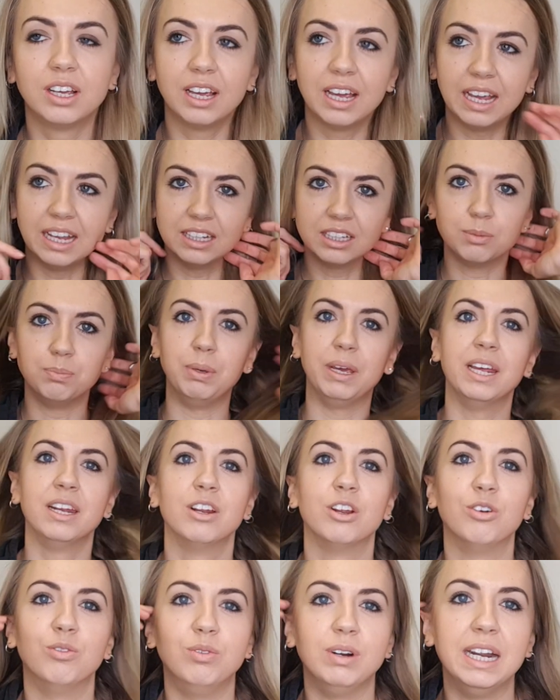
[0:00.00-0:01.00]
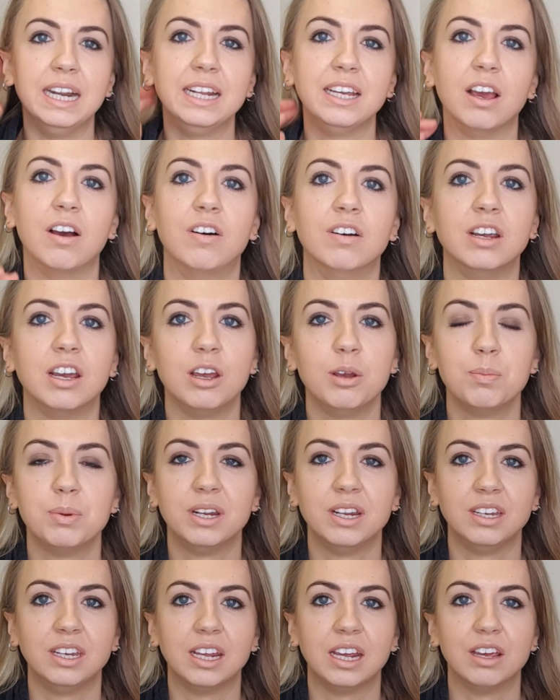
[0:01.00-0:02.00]
It's been a really
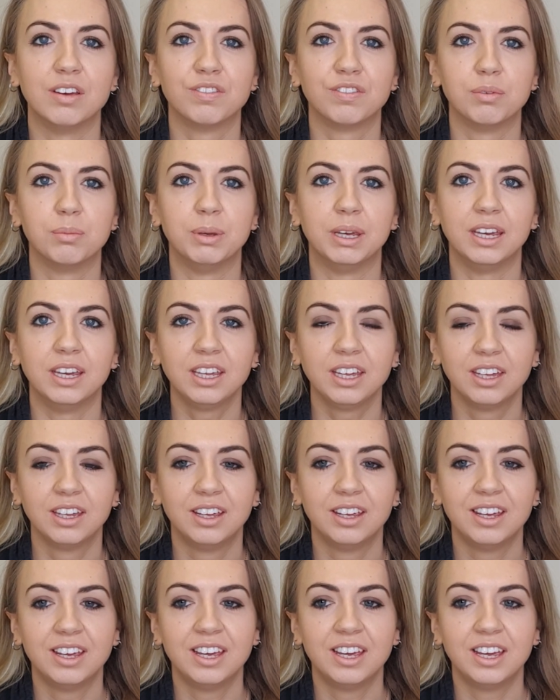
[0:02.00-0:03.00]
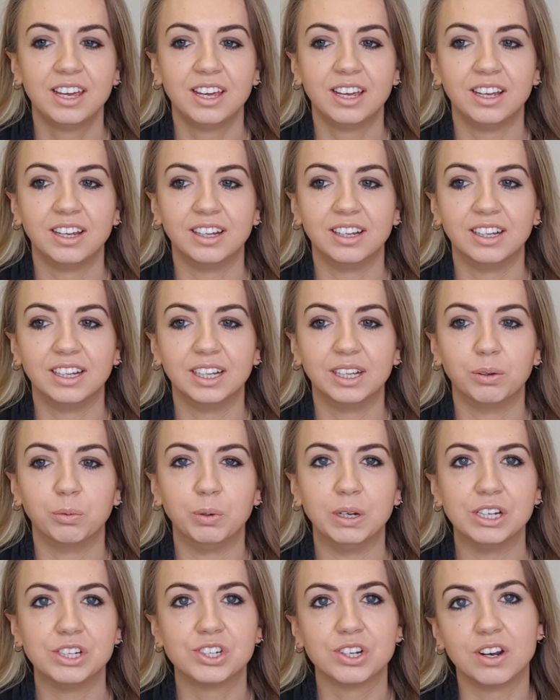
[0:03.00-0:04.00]
eye-opening year for me,
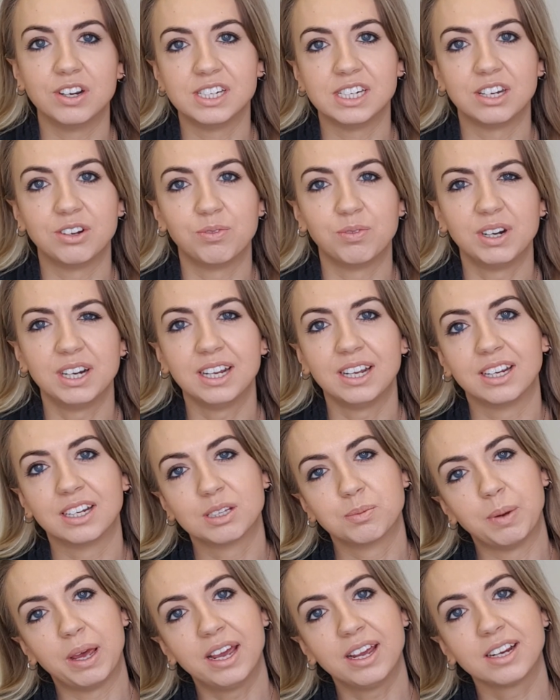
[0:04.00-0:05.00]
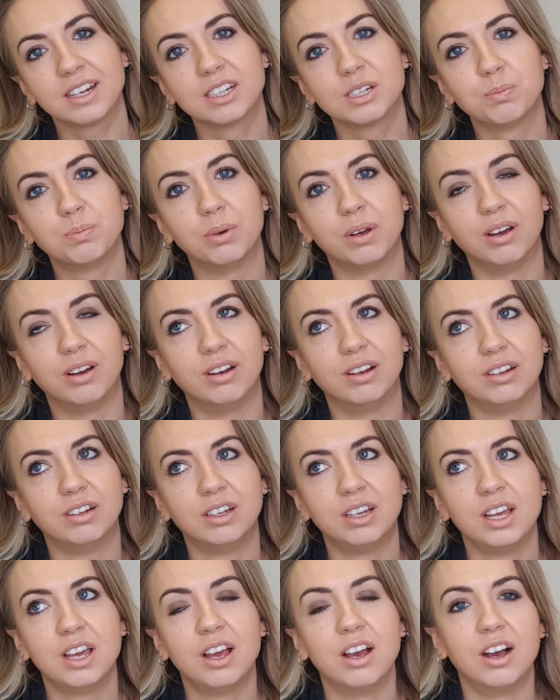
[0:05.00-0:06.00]
which I didn't really expect, but
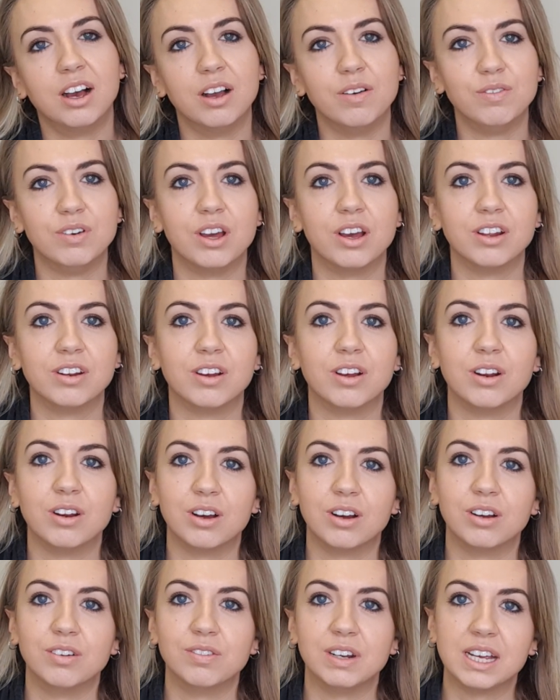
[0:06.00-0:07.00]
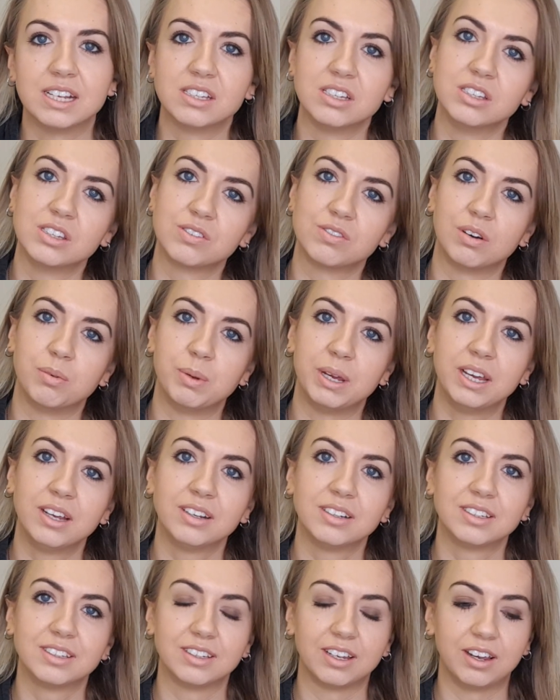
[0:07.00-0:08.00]
I've learned a lot of lessons from it.
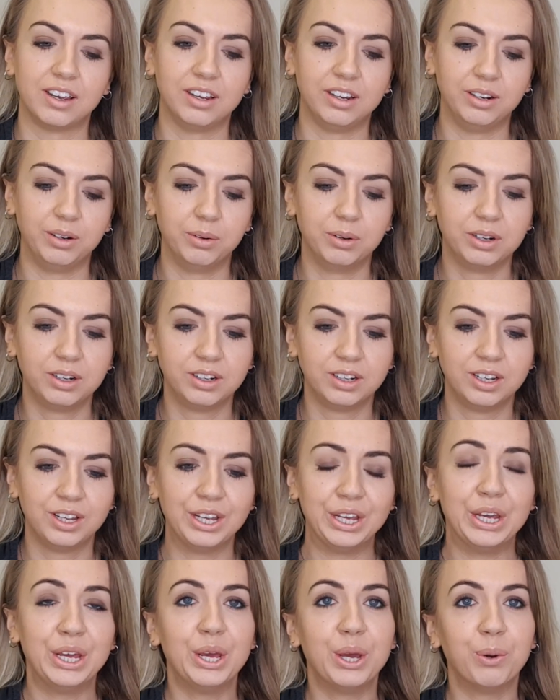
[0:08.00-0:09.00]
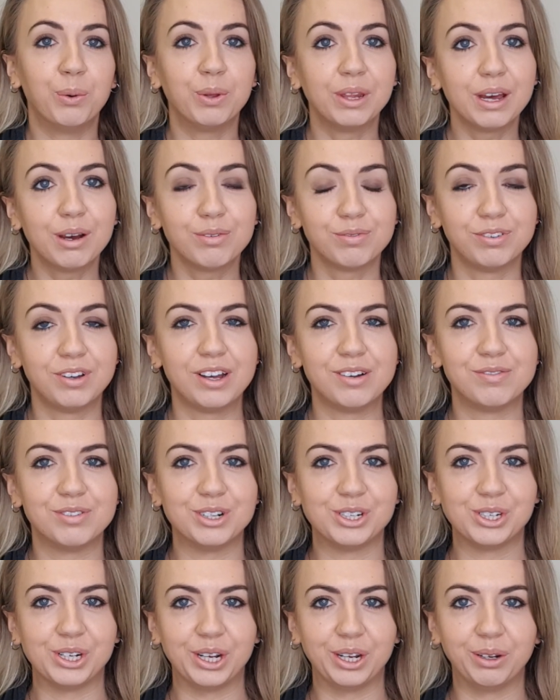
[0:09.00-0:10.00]
So without further
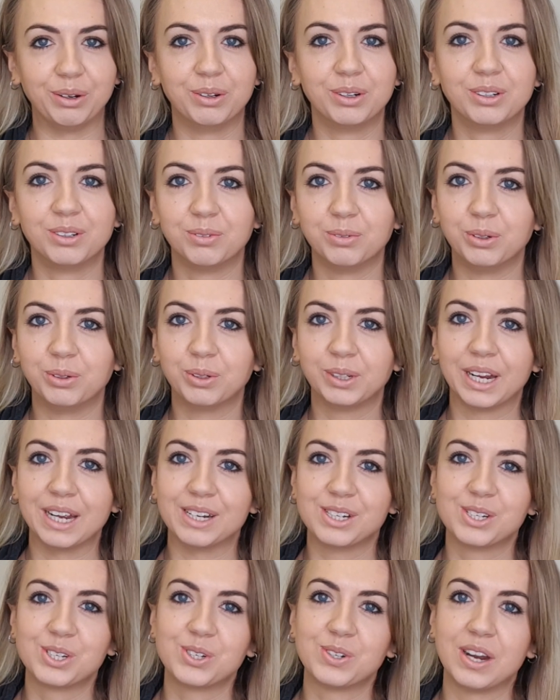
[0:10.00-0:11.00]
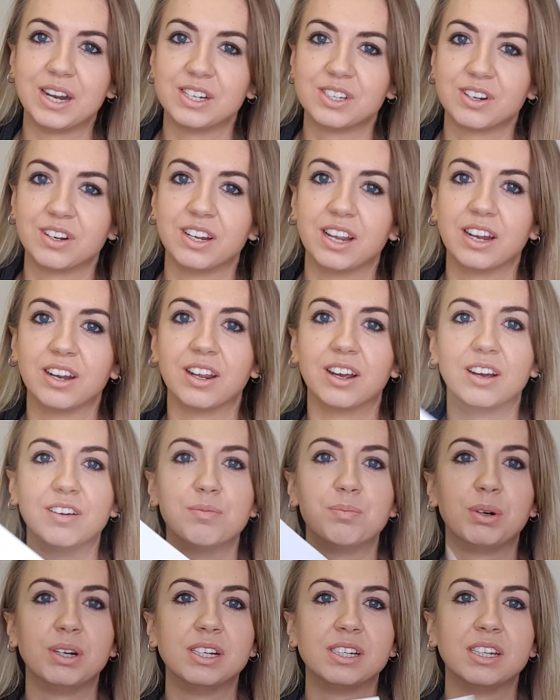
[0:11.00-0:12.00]
ado, we'll get straight on in. I've
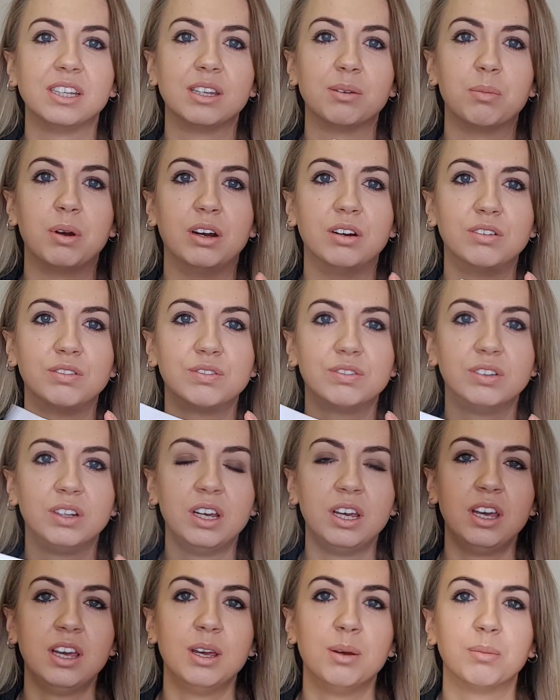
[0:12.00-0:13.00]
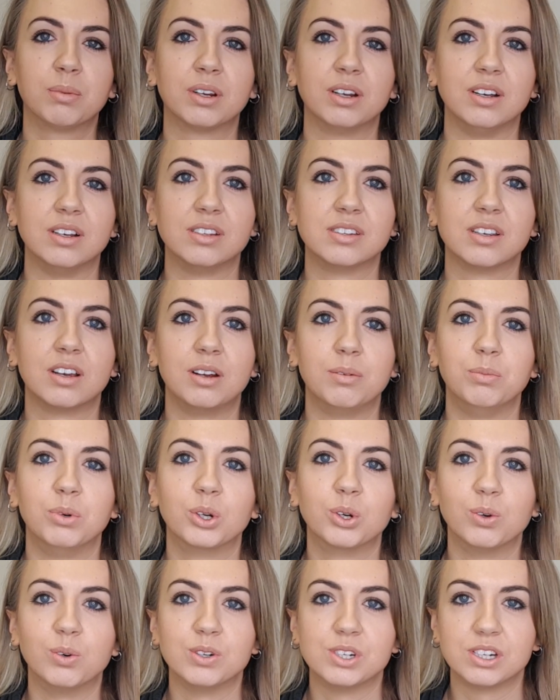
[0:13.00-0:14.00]
printed them off because I'm
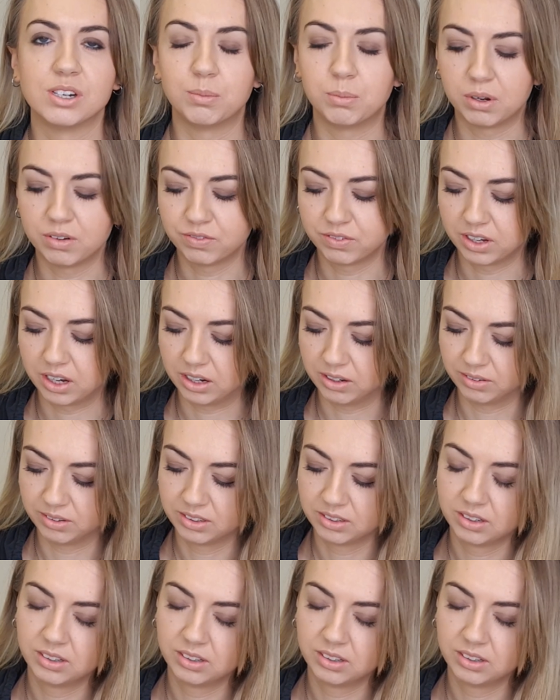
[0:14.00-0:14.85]
recording on my phone.